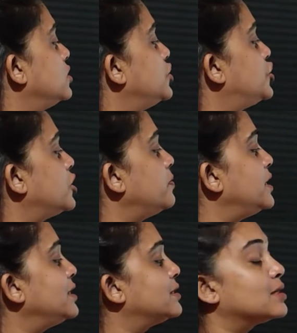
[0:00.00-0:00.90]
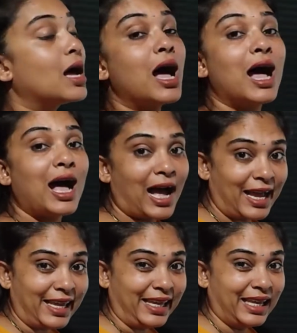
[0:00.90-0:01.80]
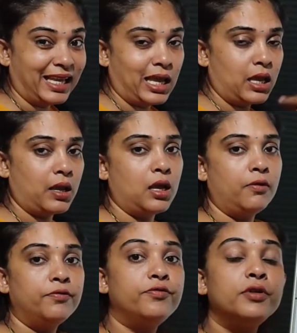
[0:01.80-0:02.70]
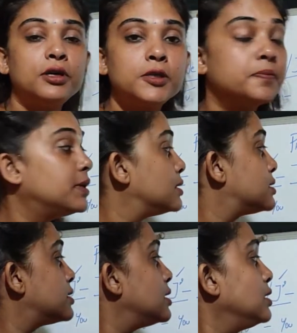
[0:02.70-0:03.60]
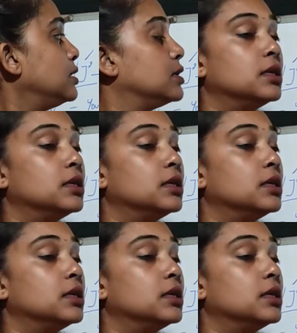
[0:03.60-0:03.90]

Je means I. First person